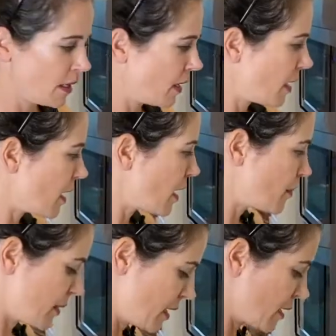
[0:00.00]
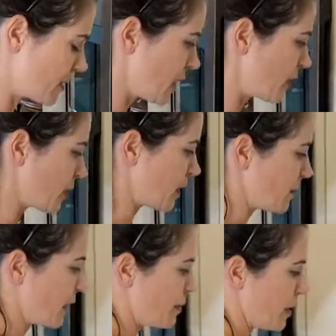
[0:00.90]
And I'll tell you a little
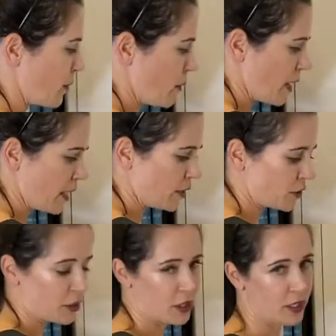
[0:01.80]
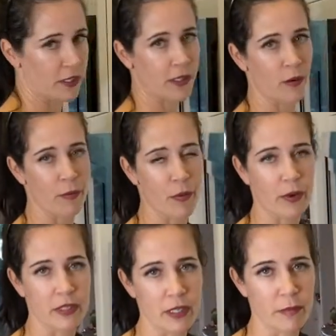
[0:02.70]
bit about why nutrition is so
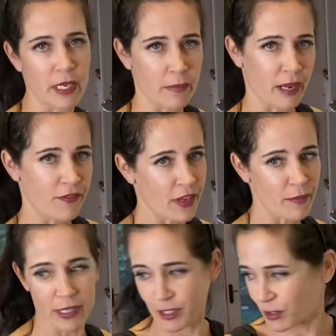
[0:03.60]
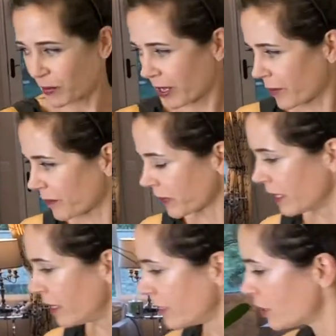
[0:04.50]
important to me and my family as well.
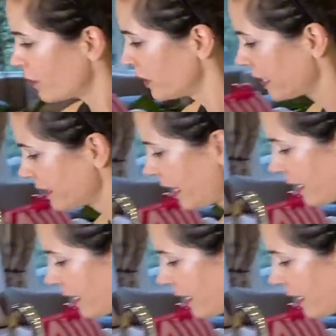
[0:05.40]
So when you get that